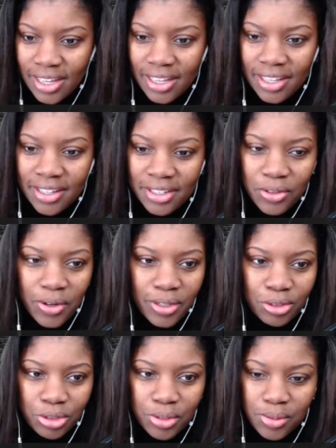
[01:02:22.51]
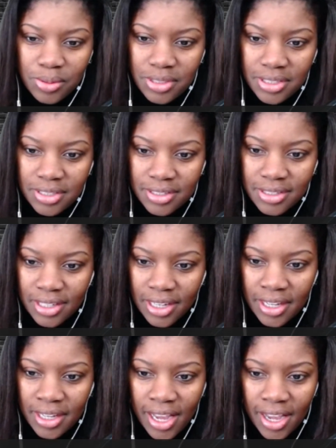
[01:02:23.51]
And R. Jones says that
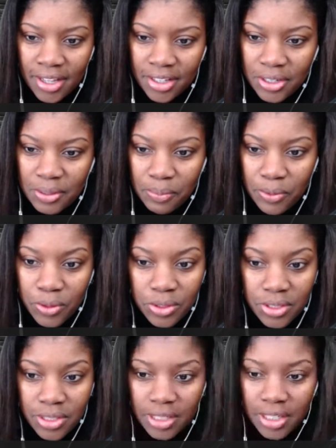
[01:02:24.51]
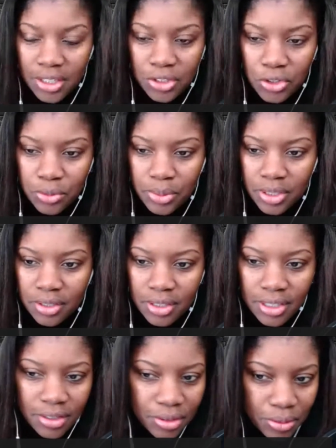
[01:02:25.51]
AI can impersonate any human,
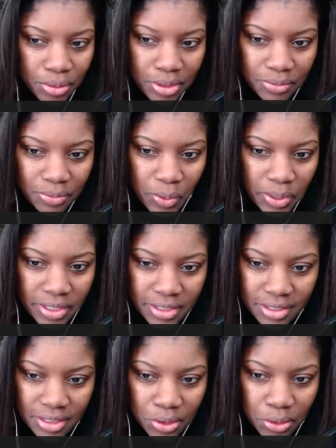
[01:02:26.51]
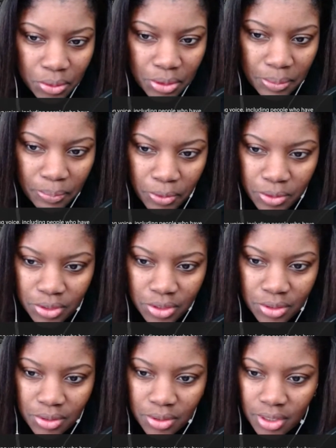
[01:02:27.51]
including voice, including a
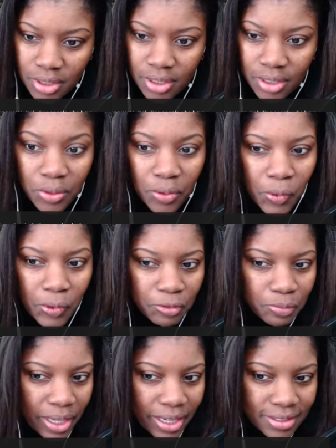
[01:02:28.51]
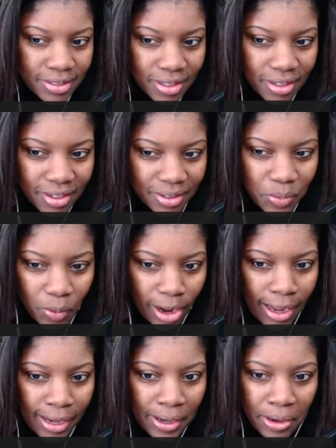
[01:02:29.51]
person who has passed on.
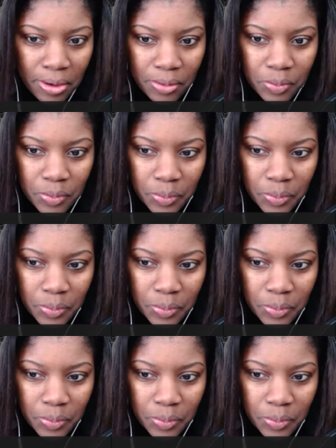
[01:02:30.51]
Wow.